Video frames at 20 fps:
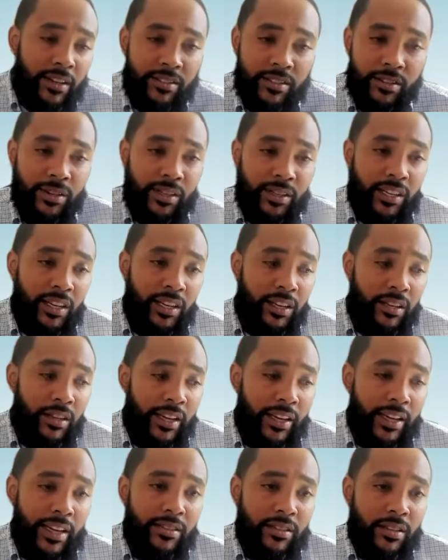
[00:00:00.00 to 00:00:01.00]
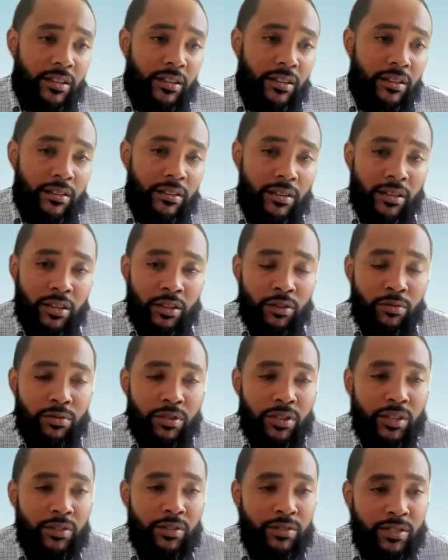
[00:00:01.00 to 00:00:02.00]
And so again, like as a
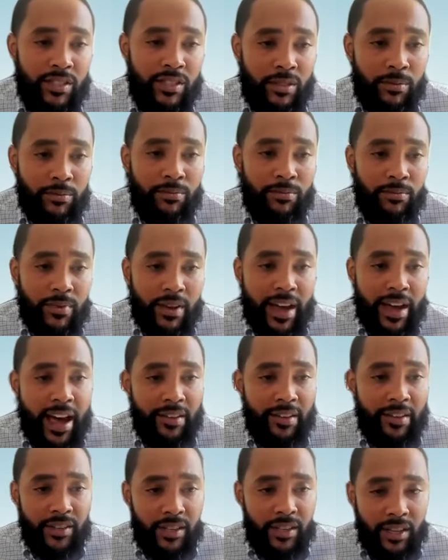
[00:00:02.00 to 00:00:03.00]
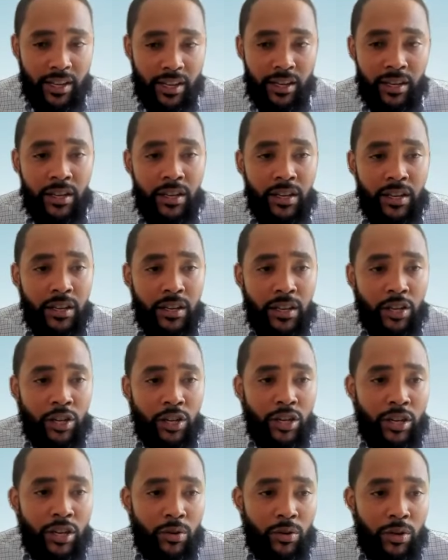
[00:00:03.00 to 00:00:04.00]
youth legal system advocate,
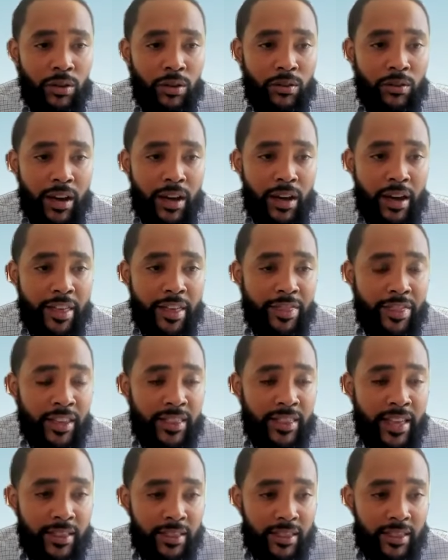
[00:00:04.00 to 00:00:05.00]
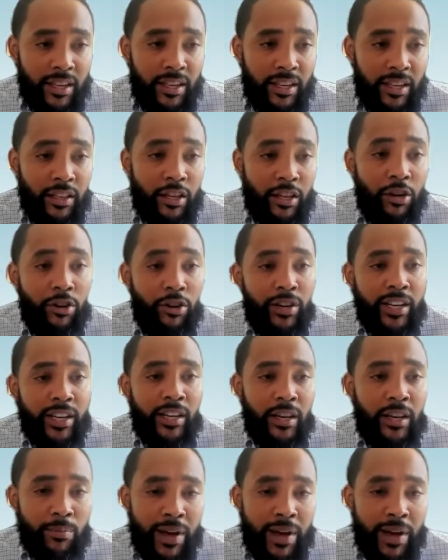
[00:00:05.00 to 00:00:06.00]
I think that the
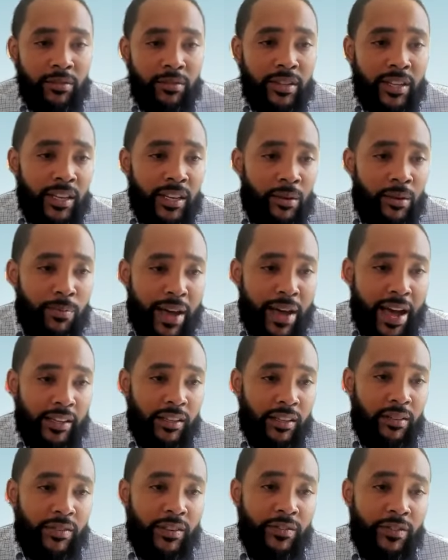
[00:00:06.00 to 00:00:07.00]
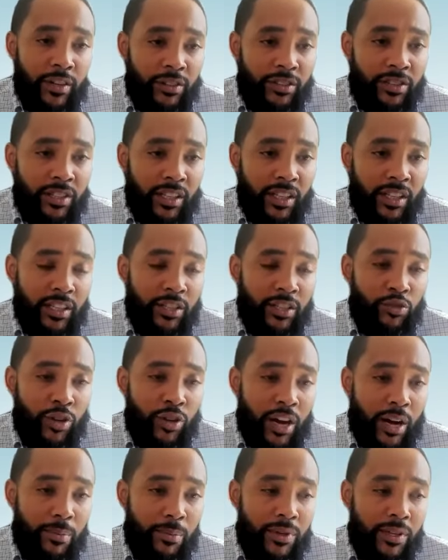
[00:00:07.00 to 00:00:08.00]
learning about the impact of adversity and
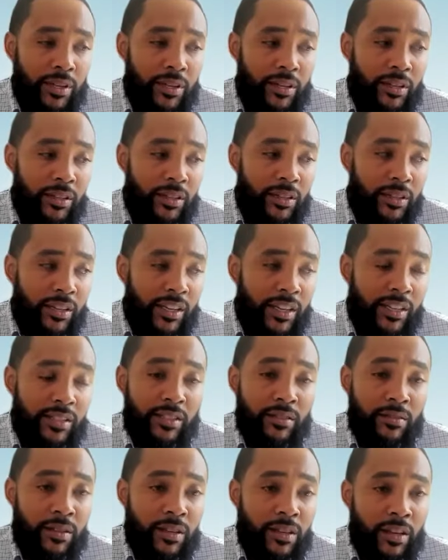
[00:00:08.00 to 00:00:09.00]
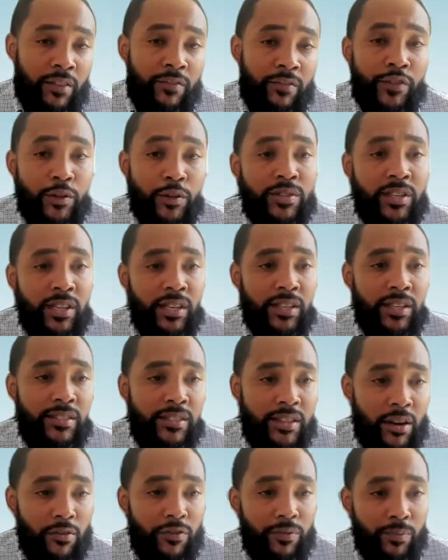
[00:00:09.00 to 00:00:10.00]
trauma is infusing
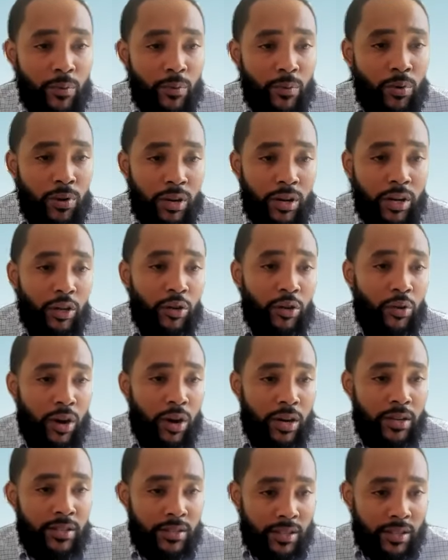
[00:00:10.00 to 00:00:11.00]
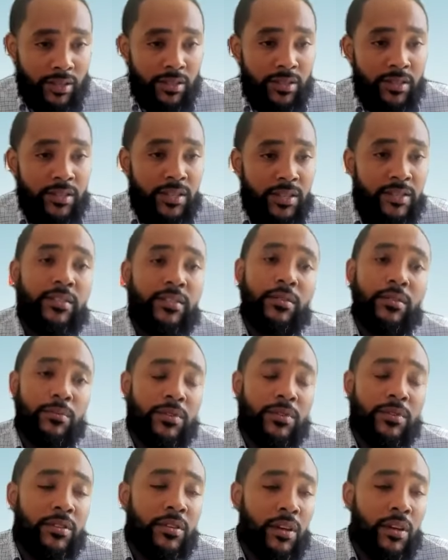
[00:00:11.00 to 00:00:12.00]
itself more across these
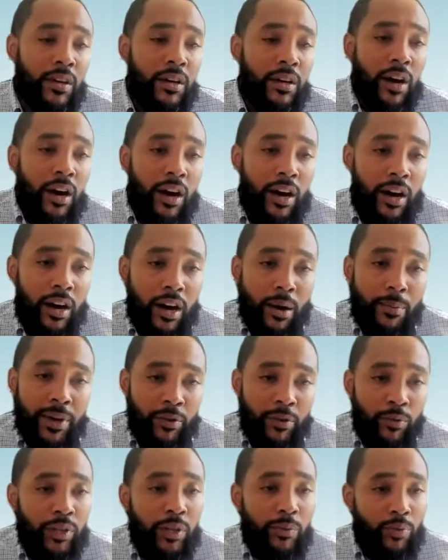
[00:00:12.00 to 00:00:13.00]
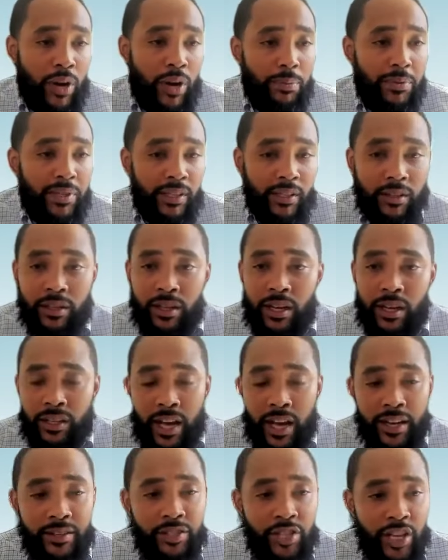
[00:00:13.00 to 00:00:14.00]
systems and really prompting a
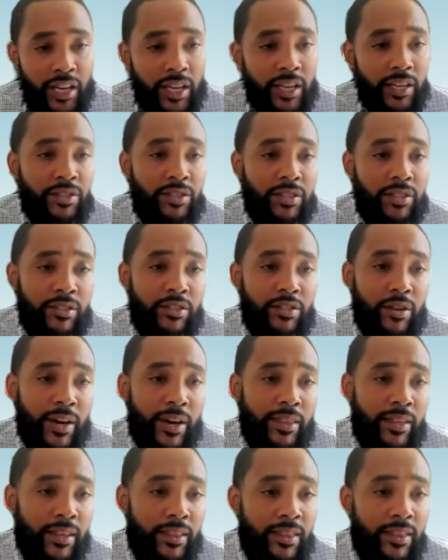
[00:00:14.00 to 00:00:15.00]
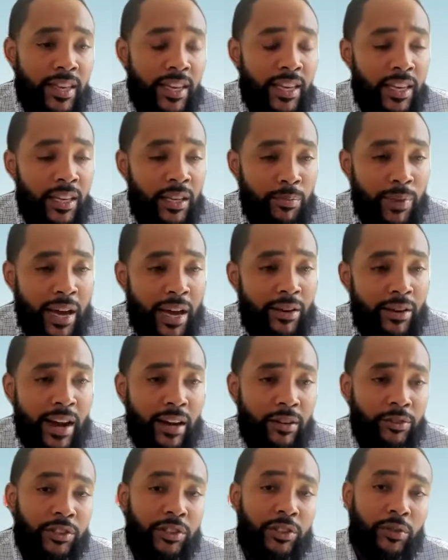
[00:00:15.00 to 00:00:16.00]
lot of change. And so I think thinking about
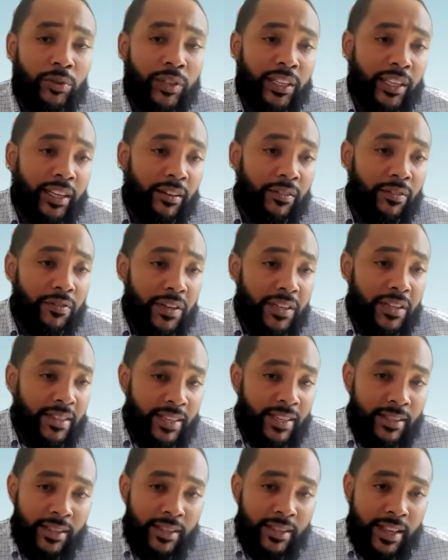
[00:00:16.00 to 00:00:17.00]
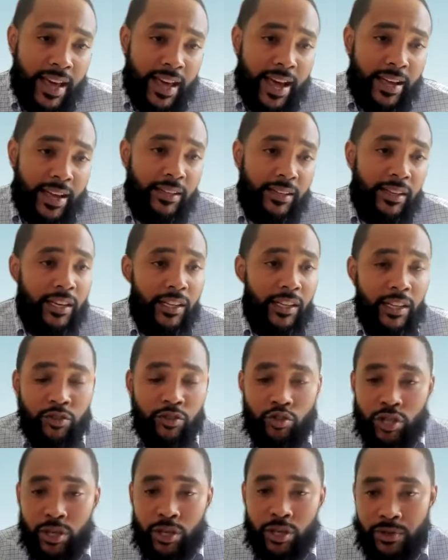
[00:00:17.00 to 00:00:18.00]
how screening fits into that, can
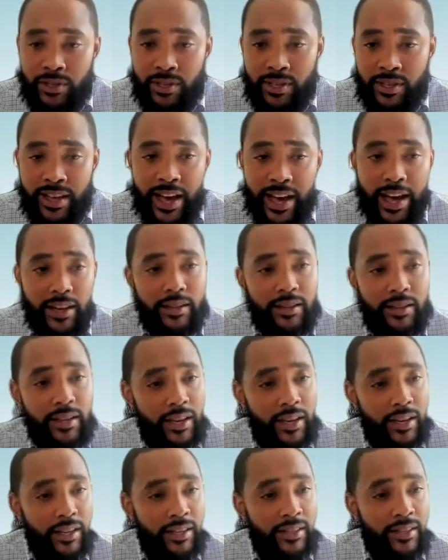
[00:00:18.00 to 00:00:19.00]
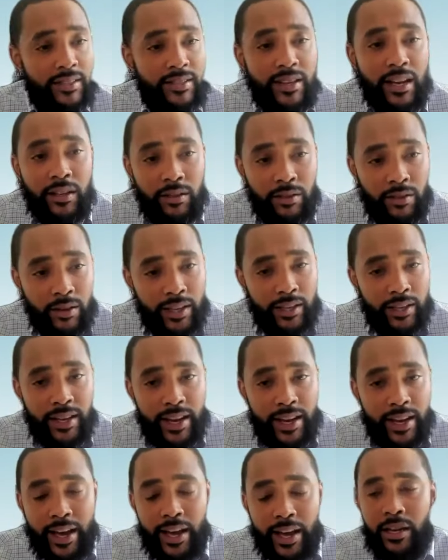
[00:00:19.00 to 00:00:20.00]
contribute to that, can accelerate
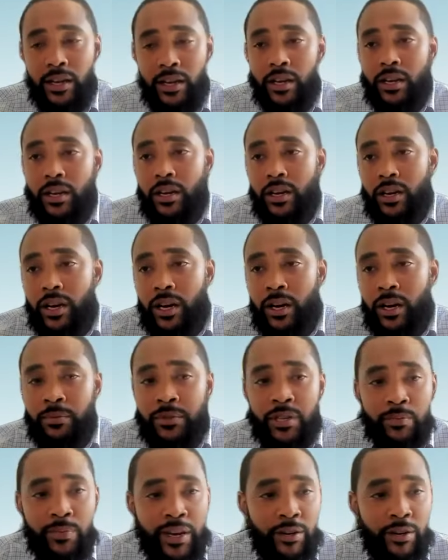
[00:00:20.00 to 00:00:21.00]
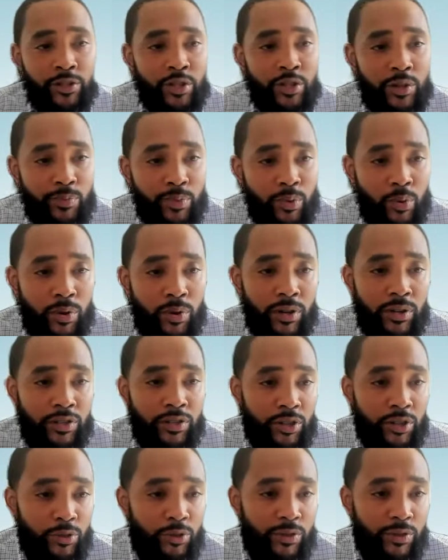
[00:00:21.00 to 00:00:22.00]
that to better support
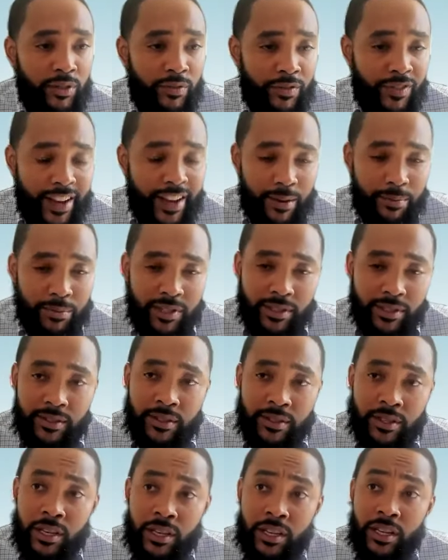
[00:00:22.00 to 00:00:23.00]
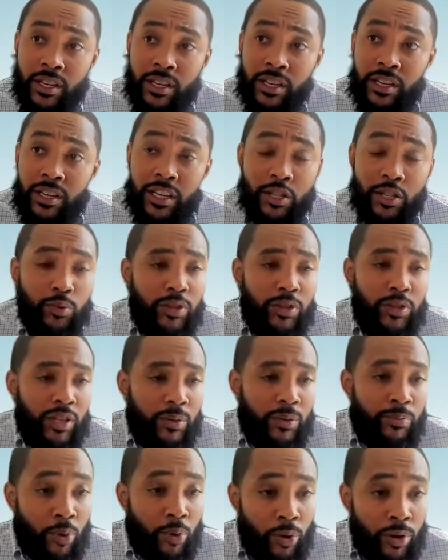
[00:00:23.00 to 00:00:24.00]
children and families is really
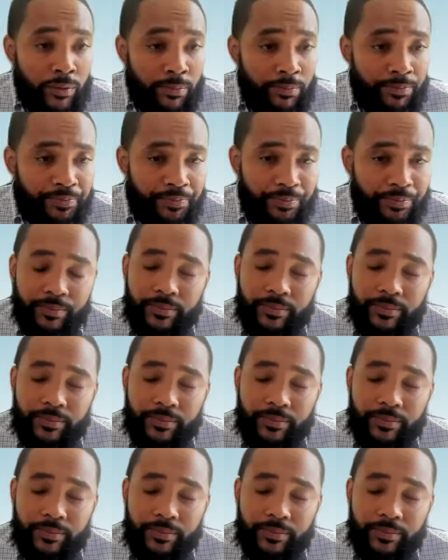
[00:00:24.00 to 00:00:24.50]
important.